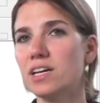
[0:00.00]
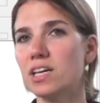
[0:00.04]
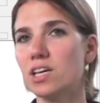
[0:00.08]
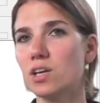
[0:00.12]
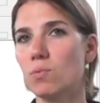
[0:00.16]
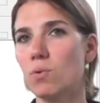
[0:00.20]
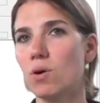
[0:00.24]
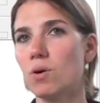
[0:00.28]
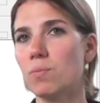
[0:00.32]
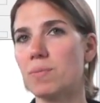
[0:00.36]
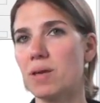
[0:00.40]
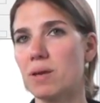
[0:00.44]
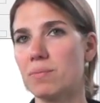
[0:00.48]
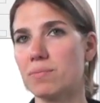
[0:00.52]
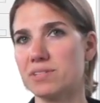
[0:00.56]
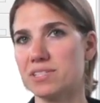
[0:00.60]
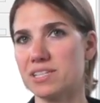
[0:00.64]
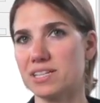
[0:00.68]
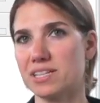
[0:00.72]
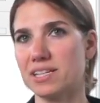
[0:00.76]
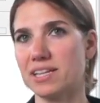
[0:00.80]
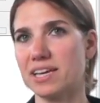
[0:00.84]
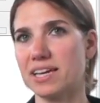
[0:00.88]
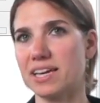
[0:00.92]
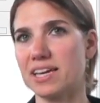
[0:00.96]
you won't be able
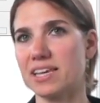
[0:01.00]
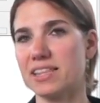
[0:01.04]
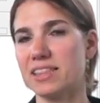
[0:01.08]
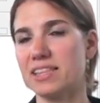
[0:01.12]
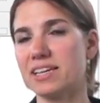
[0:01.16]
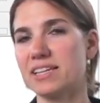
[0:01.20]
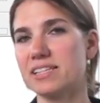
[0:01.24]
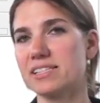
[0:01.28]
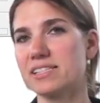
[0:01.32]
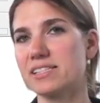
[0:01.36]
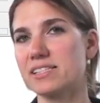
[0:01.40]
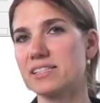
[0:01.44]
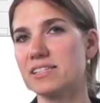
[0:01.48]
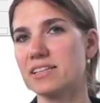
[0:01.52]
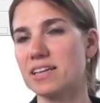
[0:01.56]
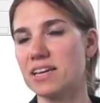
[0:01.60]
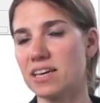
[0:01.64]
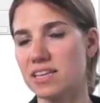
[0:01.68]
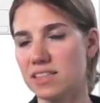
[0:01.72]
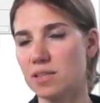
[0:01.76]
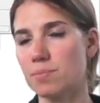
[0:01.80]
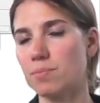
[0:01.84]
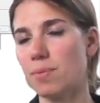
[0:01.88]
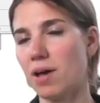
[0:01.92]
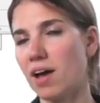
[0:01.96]
to click in
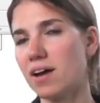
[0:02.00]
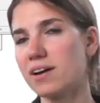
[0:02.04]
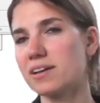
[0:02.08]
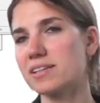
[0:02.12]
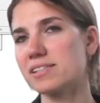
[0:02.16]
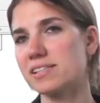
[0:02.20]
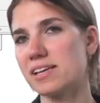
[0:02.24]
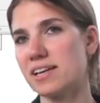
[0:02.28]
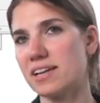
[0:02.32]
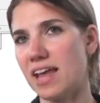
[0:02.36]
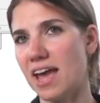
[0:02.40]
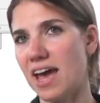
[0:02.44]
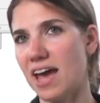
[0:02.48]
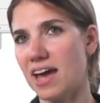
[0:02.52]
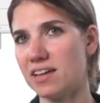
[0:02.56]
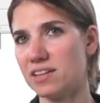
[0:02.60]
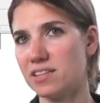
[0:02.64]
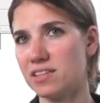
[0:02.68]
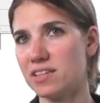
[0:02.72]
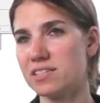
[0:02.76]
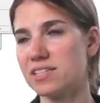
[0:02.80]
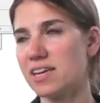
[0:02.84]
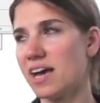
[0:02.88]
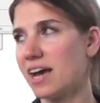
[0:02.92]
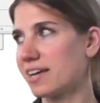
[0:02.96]
the box and
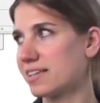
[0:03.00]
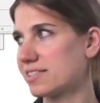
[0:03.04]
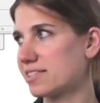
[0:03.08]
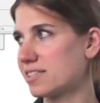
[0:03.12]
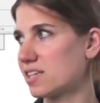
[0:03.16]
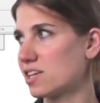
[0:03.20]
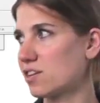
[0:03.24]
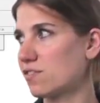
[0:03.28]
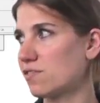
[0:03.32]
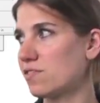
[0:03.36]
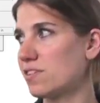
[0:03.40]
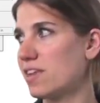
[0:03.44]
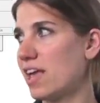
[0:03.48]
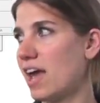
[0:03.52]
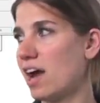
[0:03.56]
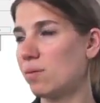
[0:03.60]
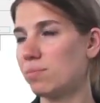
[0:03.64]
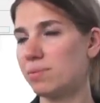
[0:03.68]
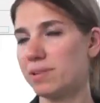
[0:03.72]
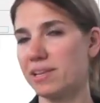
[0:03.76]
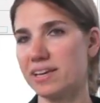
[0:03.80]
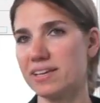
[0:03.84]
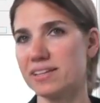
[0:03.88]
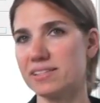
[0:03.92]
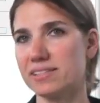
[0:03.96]
add the text that you've now
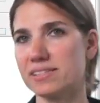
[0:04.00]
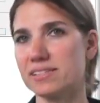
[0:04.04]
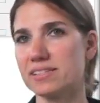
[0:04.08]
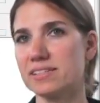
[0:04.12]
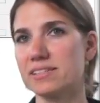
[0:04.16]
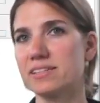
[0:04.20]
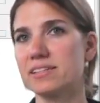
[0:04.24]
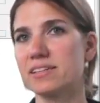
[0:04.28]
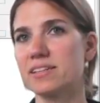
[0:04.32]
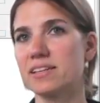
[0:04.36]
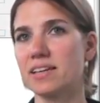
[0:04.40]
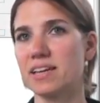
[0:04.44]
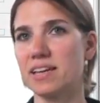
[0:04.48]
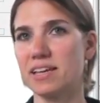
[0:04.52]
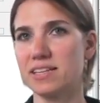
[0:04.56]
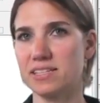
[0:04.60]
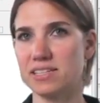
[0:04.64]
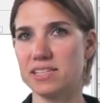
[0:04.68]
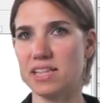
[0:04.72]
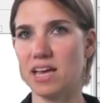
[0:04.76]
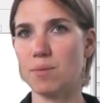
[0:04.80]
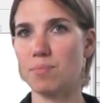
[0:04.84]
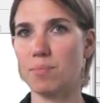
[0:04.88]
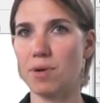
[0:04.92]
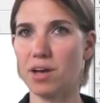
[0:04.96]
placed into
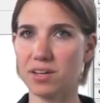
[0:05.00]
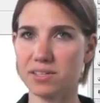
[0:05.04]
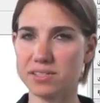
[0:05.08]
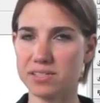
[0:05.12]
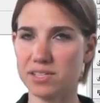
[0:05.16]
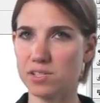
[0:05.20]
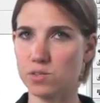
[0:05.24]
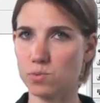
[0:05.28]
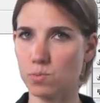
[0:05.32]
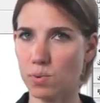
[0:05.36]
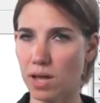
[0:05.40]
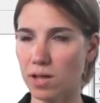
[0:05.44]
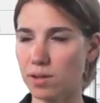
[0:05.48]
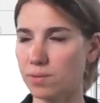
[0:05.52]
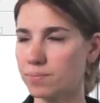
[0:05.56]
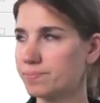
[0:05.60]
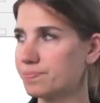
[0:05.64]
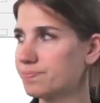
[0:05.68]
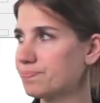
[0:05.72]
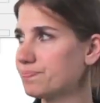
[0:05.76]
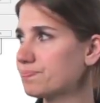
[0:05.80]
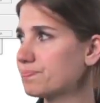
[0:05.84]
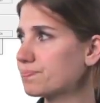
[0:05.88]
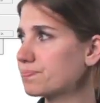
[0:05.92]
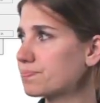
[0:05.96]
that box as well.
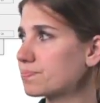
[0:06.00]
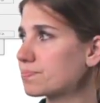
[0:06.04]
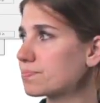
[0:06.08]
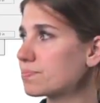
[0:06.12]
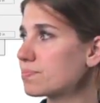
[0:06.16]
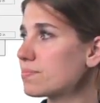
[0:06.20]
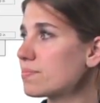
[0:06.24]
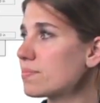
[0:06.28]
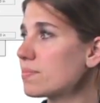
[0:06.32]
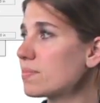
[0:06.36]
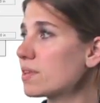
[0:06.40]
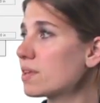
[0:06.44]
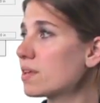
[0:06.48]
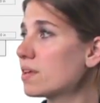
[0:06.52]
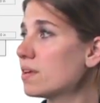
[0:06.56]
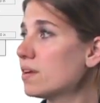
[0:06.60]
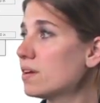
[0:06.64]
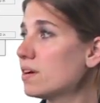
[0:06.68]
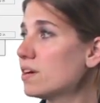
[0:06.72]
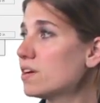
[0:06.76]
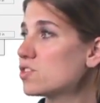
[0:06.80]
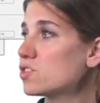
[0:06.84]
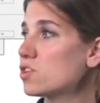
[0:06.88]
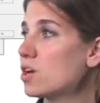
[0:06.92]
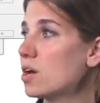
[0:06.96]

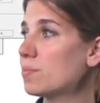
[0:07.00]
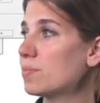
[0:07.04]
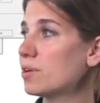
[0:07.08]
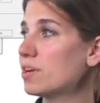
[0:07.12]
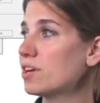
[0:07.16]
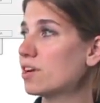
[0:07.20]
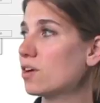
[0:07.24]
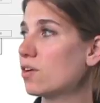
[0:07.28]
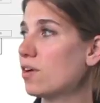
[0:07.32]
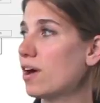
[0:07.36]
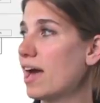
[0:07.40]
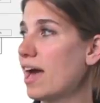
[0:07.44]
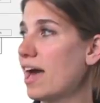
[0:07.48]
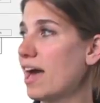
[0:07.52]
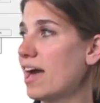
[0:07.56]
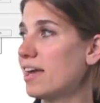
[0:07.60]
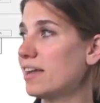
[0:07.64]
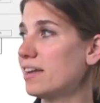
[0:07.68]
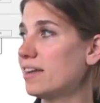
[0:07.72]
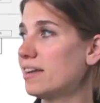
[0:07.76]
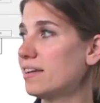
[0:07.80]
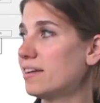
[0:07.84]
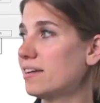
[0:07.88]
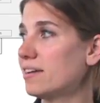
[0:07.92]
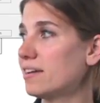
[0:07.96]
So I'm going to go
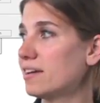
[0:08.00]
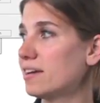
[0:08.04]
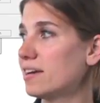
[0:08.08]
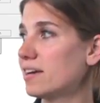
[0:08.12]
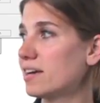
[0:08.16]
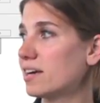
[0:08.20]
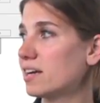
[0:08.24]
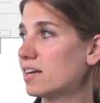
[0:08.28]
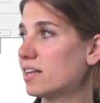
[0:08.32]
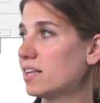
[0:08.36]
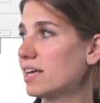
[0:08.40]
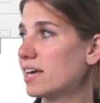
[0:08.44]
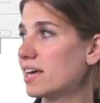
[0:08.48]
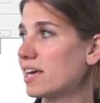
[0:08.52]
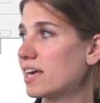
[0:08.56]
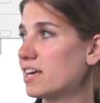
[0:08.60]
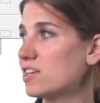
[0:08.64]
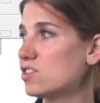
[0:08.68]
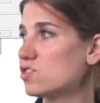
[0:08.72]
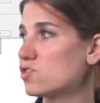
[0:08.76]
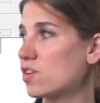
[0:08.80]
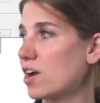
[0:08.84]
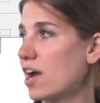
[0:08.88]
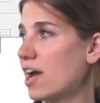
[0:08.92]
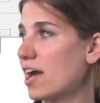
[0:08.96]
ahead, click
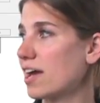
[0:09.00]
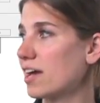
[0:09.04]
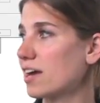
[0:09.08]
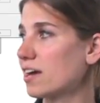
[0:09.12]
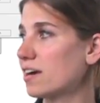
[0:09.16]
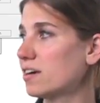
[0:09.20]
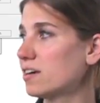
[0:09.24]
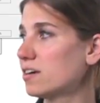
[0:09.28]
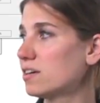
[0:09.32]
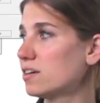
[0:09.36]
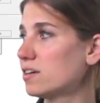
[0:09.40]
and drag